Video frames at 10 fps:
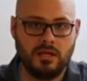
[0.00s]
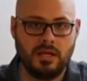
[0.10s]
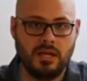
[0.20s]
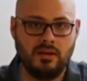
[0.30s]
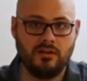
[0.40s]

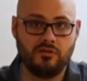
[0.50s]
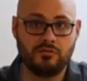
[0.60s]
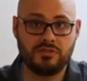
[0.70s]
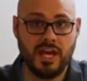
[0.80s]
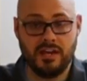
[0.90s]
If you
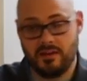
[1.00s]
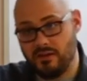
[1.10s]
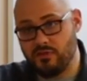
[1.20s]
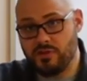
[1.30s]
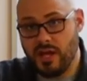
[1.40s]
take
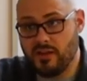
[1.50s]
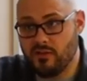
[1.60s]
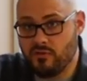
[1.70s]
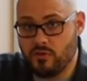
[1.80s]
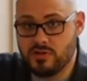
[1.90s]
if you take
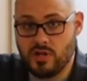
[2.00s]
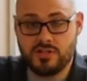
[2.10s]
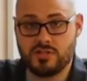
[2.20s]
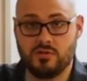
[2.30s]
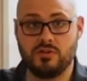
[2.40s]
the verse
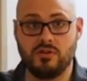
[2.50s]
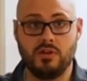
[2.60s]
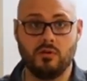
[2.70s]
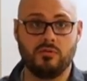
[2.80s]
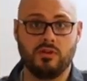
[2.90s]
also, you
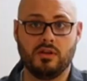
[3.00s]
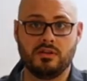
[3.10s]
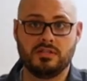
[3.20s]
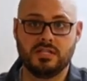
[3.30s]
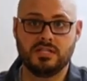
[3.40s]
know,
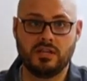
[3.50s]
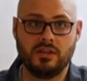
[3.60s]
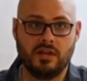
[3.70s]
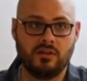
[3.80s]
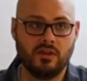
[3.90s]
it says that,
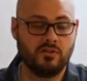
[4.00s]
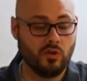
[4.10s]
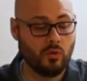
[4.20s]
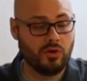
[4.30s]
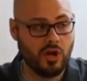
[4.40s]
that the
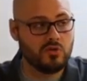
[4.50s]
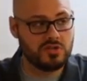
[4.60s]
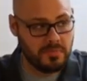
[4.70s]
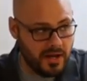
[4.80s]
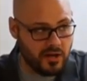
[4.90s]
Lord knows
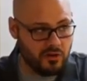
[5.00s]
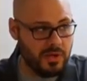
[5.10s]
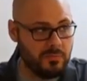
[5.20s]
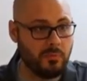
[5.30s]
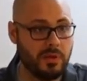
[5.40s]
about other
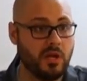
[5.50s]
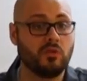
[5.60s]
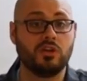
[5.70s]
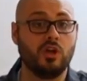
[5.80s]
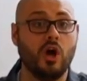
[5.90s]
people, but He
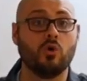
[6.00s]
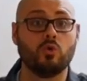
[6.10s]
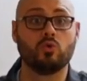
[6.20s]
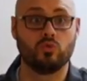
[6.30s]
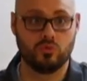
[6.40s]
only
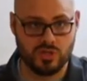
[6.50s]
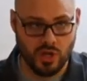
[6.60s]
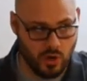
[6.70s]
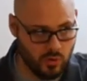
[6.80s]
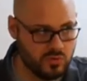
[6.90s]
knows
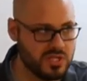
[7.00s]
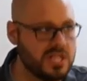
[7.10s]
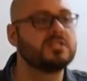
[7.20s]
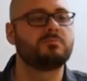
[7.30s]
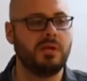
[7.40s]
knows
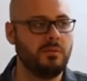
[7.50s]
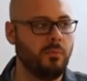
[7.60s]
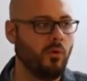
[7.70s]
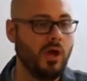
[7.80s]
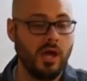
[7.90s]
His
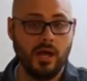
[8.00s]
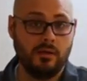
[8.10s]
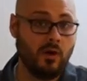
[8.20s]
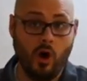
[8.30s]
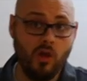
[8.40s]
people.
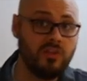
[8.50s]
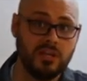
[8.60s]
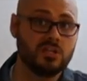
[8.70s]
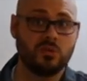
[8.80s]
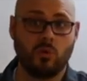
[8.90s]
All the
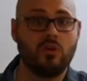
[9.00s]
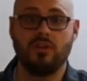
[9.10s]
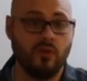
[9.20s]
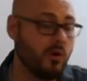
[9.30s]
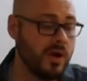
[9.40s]
ends of the world
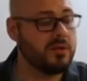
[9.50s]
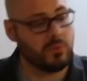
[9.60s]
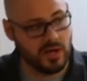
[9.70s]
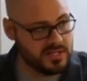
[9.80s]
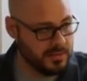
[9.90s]
have already
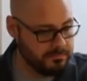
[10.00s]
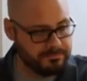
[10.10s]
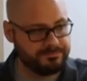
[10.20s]
praised Him.